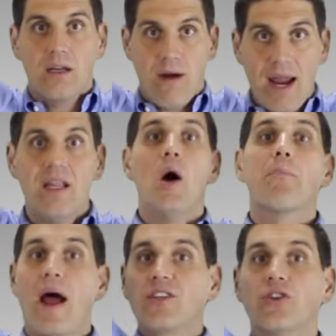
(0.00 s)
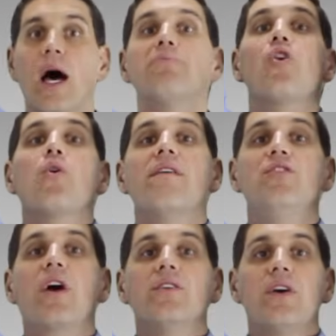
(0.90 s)
right? Price goes up, total
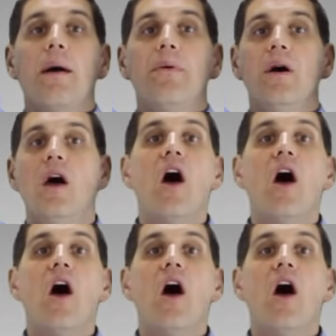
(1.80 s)
revenue goes up.